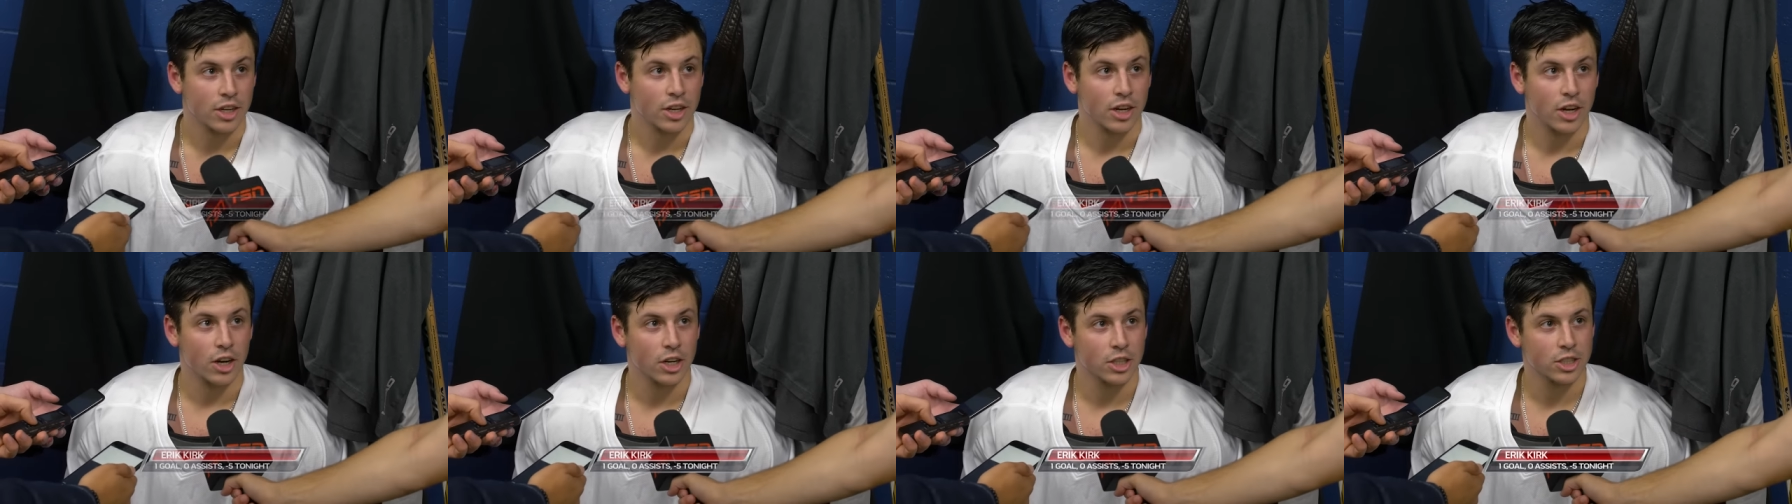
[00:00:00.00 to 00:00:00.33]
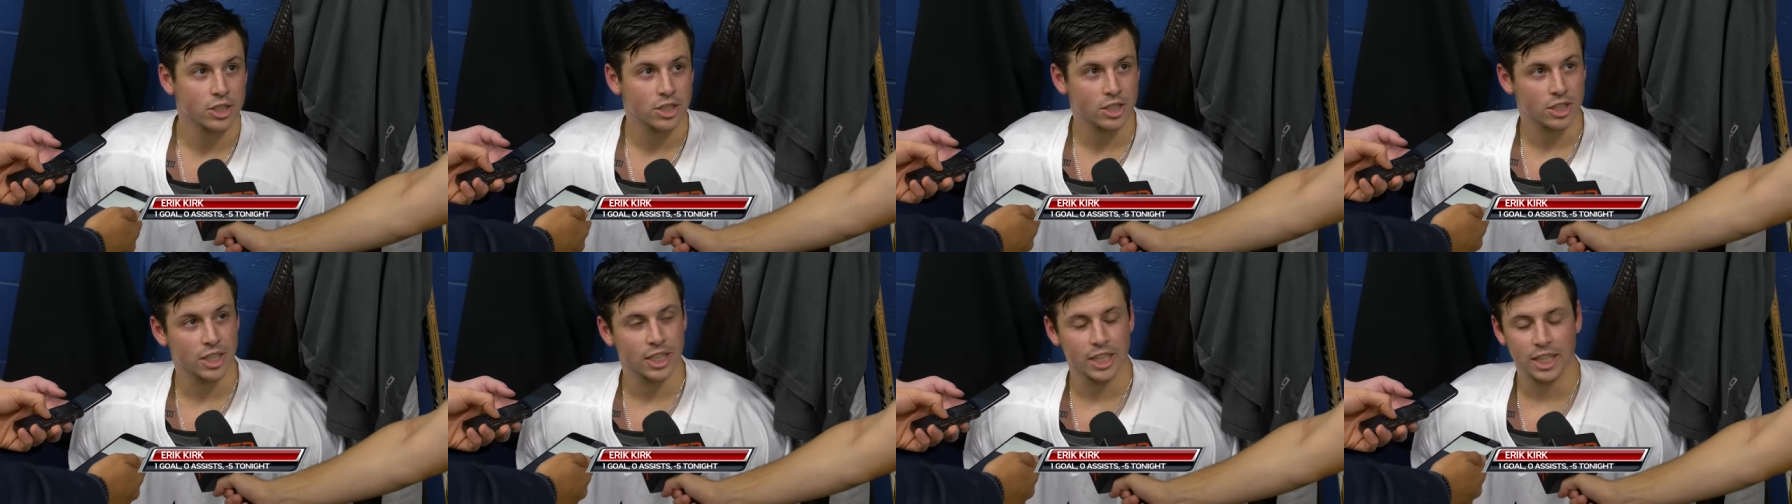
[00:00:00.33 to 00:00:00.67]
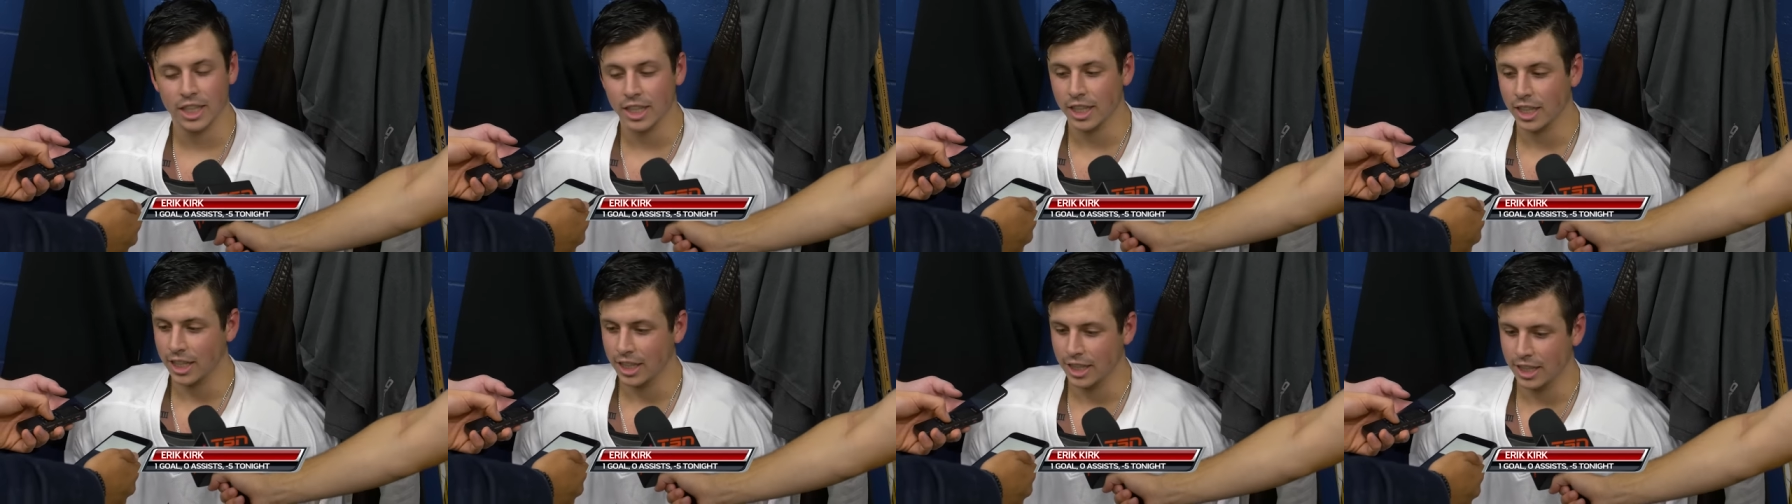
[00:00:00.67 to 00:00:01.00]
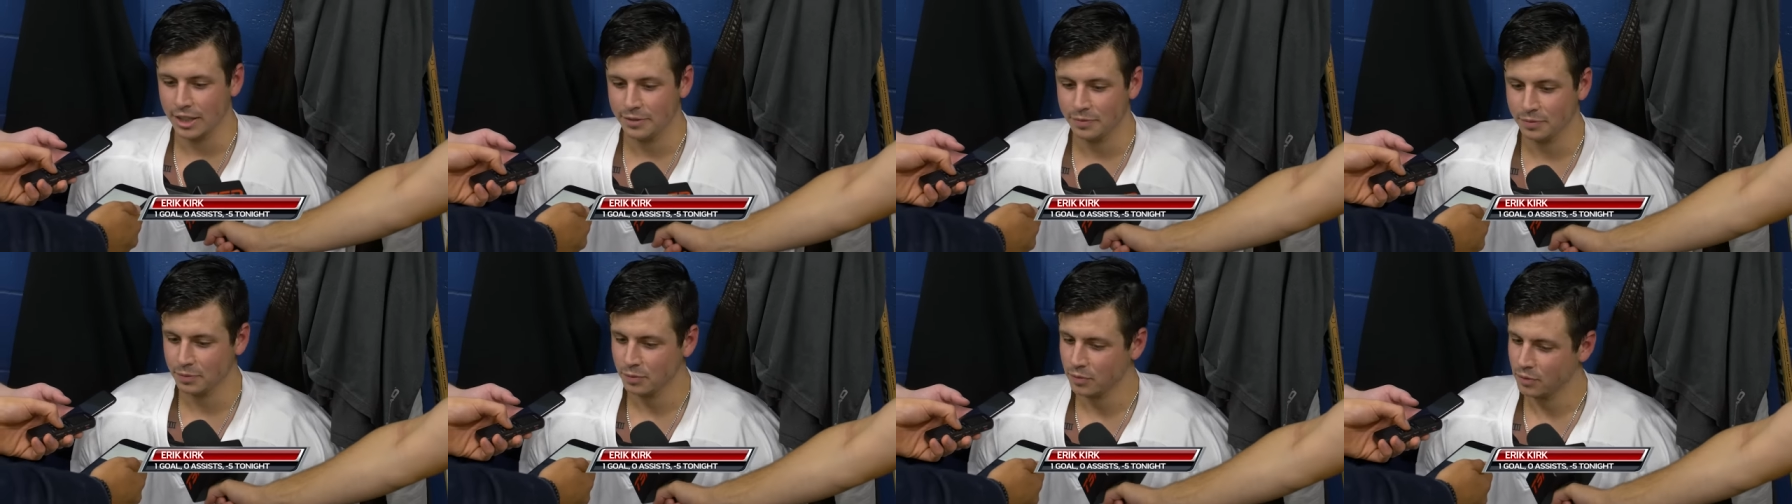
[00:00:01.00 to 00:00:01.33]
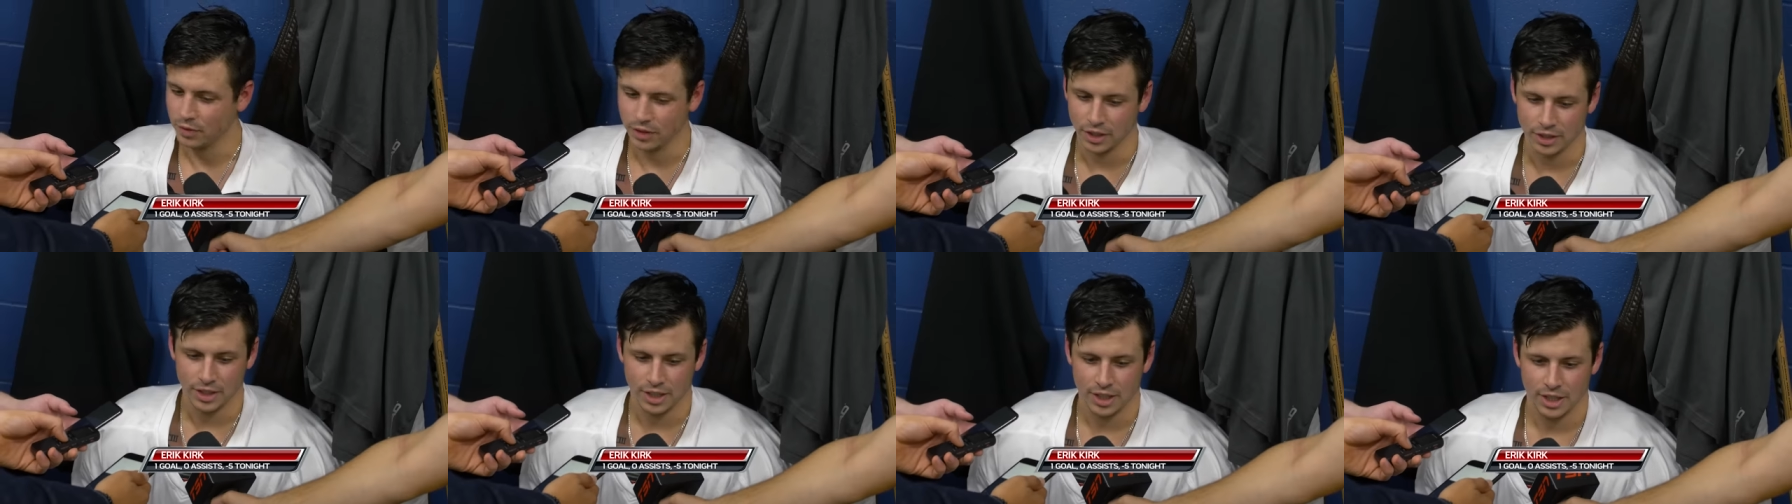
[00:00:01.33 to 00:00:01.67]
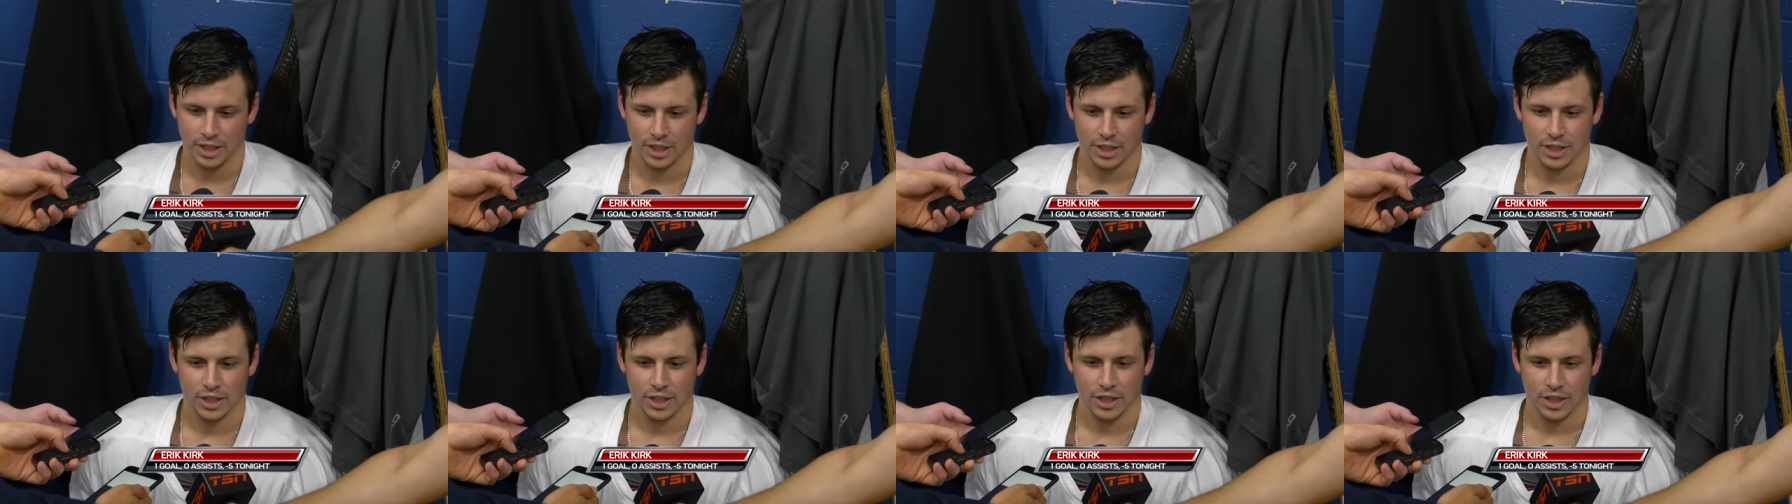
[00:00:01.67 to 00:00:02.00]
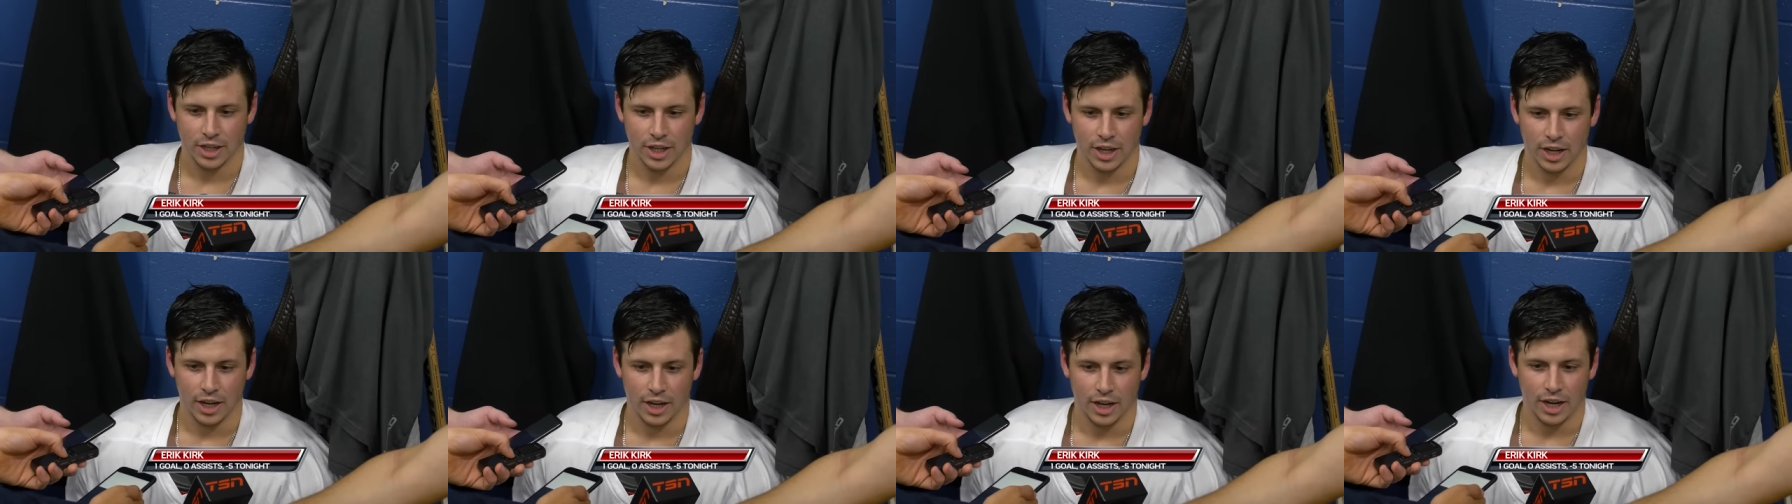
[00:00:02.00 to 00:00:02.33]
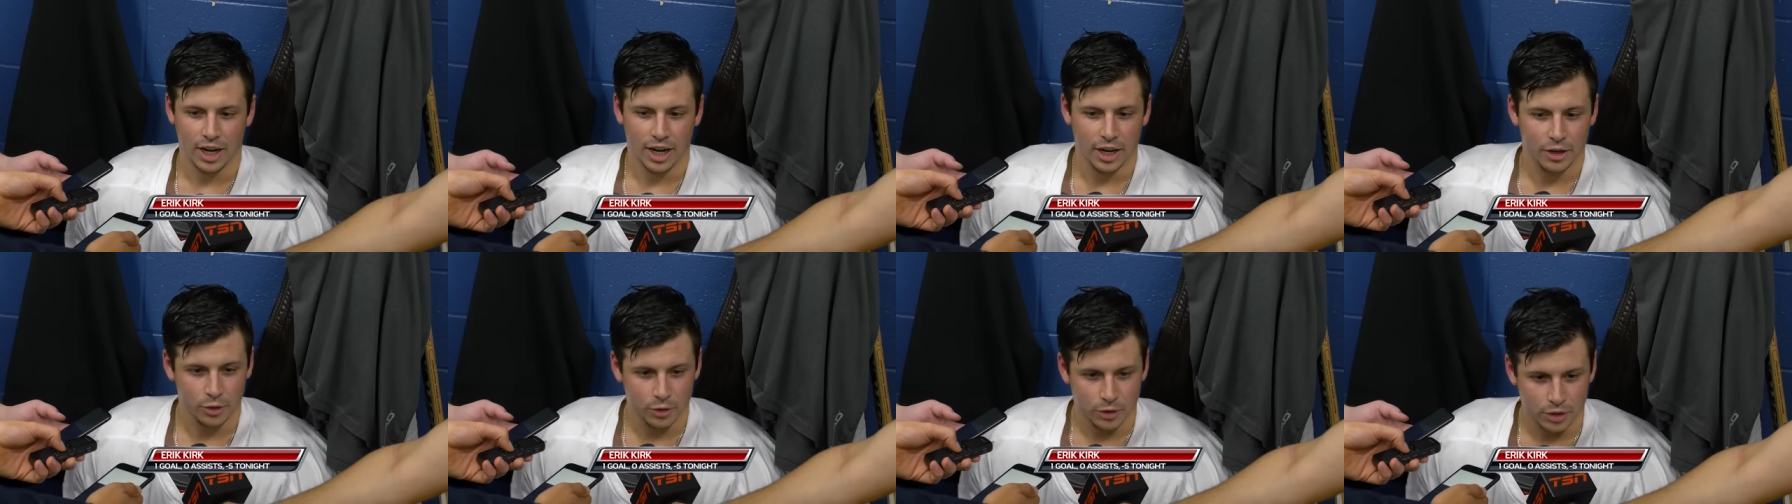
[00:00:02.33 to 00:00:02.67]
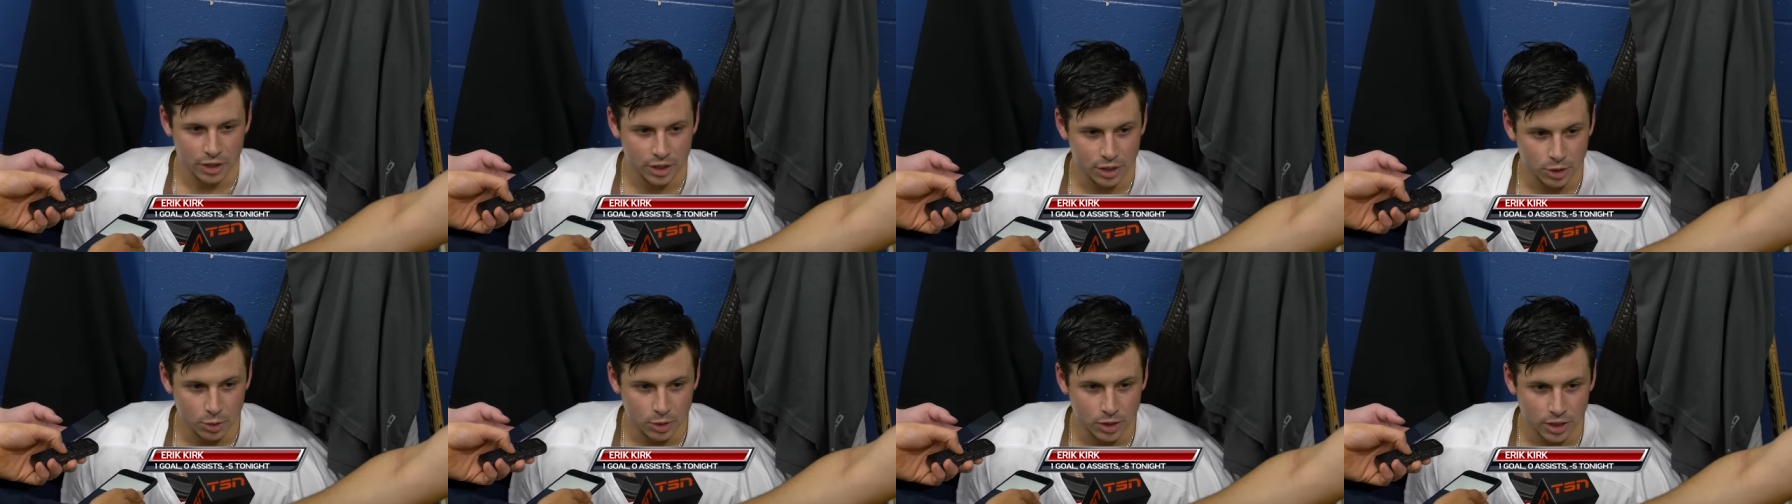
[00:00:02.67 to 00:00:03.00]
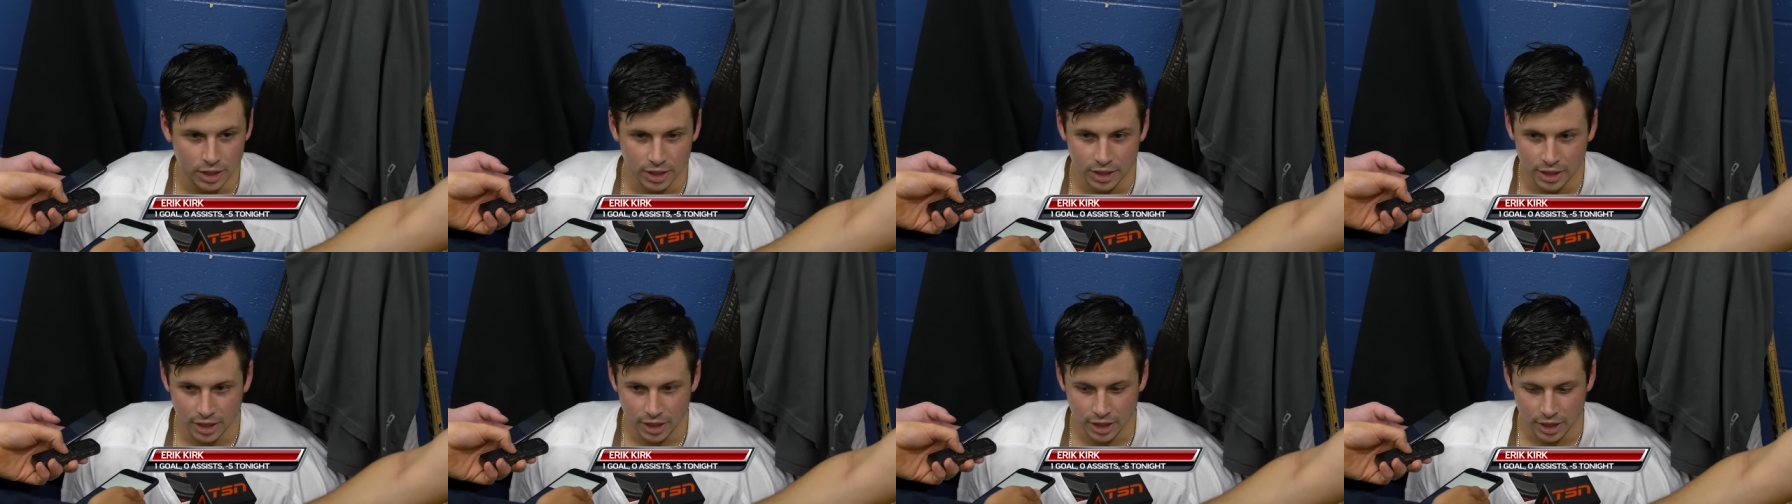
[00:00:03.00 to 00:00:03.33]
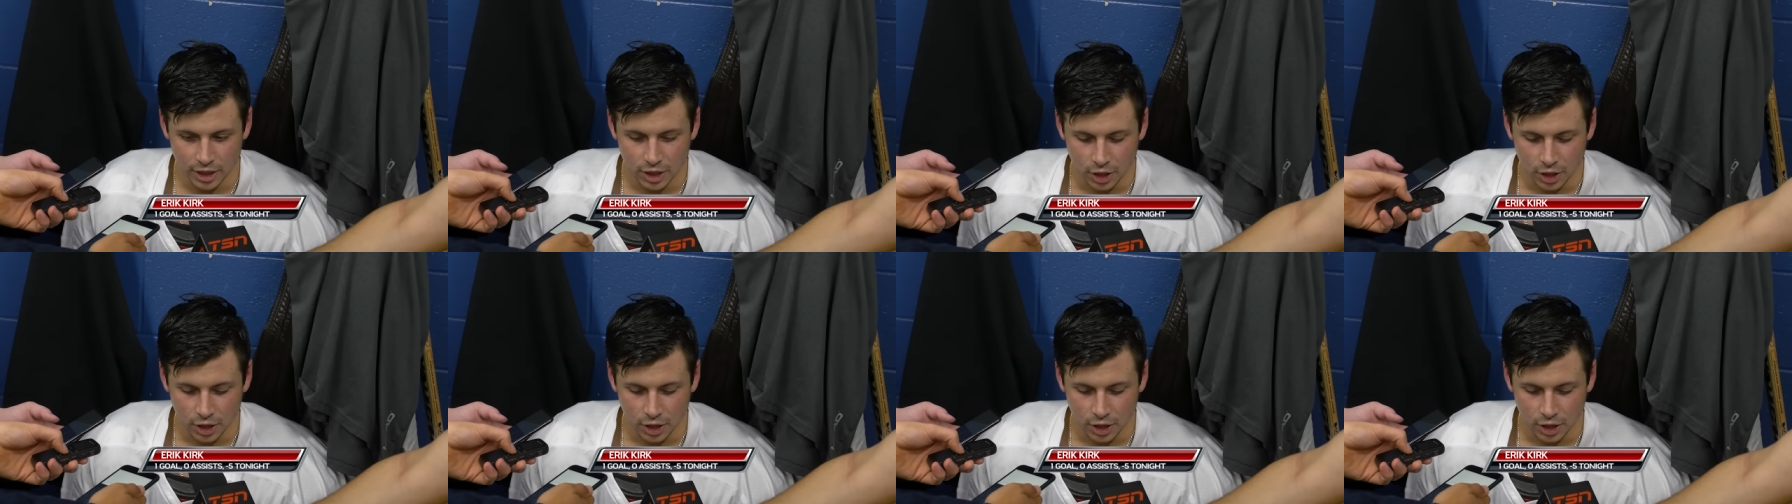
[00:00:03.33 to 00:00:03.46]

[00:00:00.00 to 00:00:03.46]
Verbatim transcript: Honestly, uh, I don't think you can uh,